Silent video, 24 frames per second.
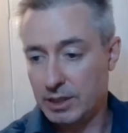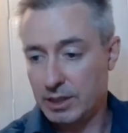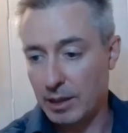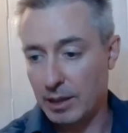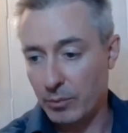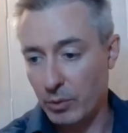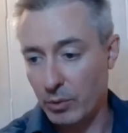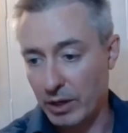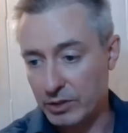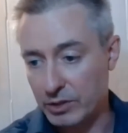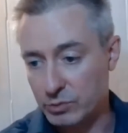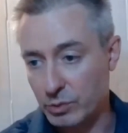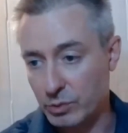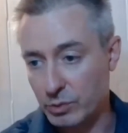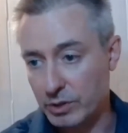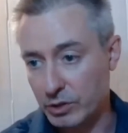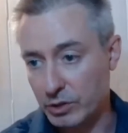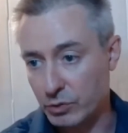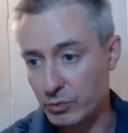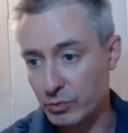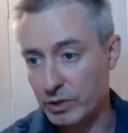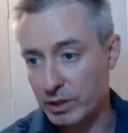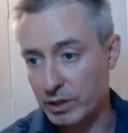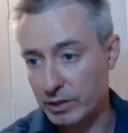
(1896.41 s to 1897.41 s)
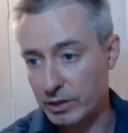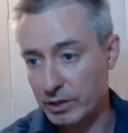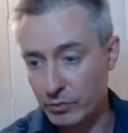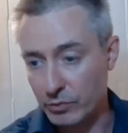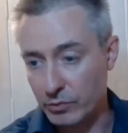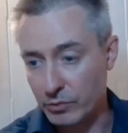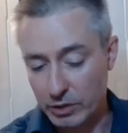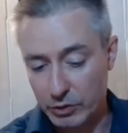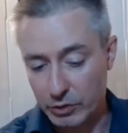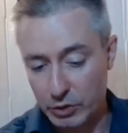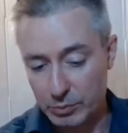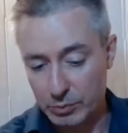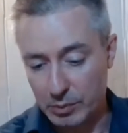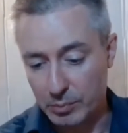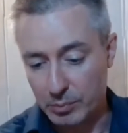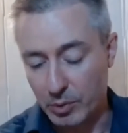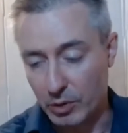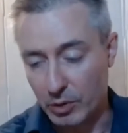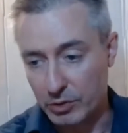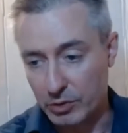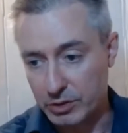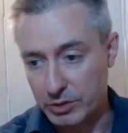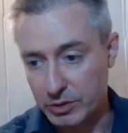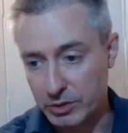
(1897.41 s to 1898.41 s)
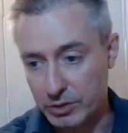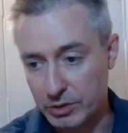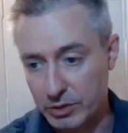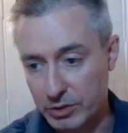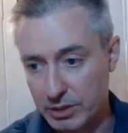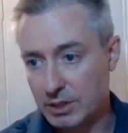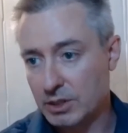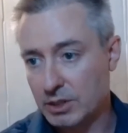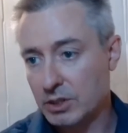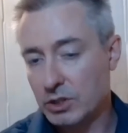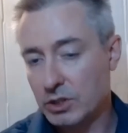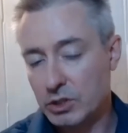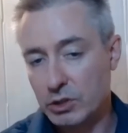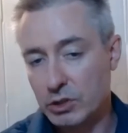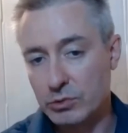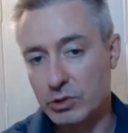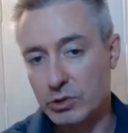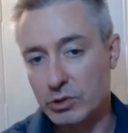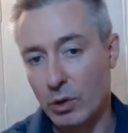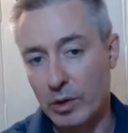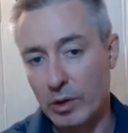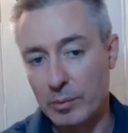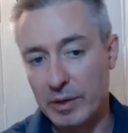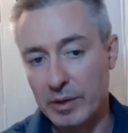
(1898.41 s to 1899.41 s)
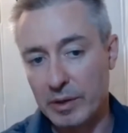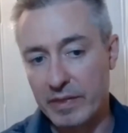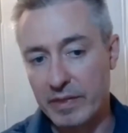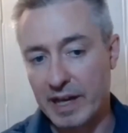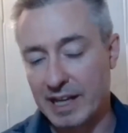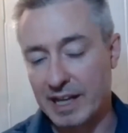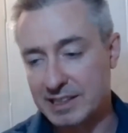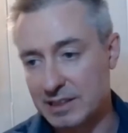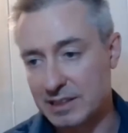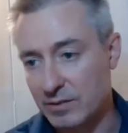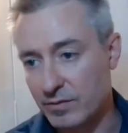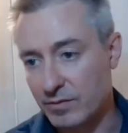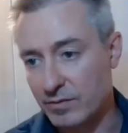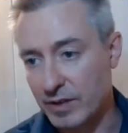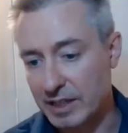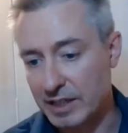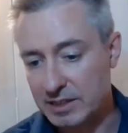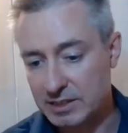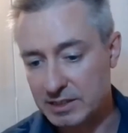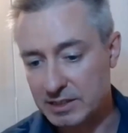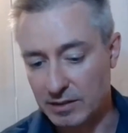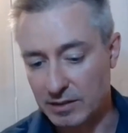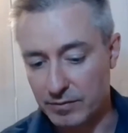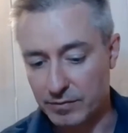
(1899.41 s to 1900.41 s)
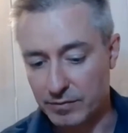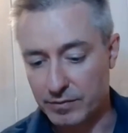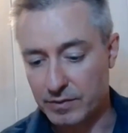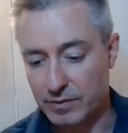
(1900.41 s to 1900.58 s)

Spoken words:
whereas with a real human body, you don't want to be that invasive